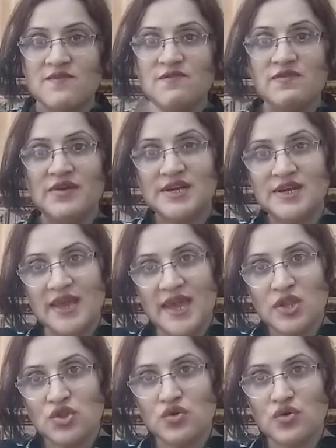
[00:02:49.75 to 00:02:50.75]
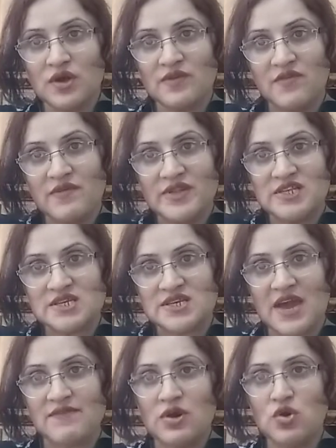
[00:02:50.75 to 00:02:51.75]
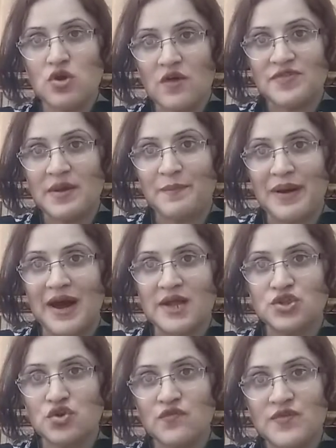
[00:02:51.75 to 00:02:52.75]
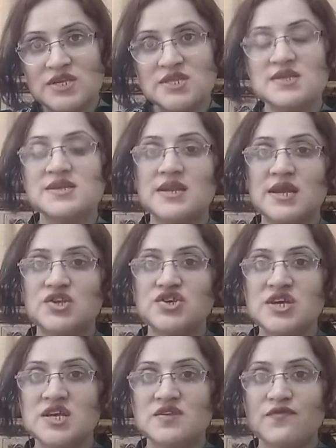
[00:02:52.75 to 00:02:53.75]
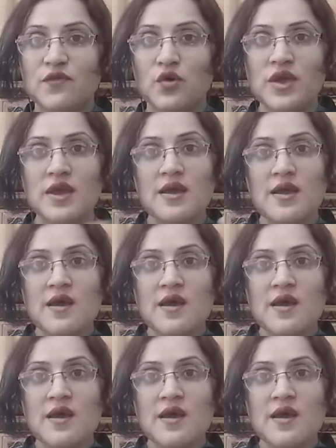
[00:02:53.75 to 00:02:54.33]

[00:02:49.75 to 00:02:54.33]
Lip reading: We will just have a look of the path through which this energy is flowing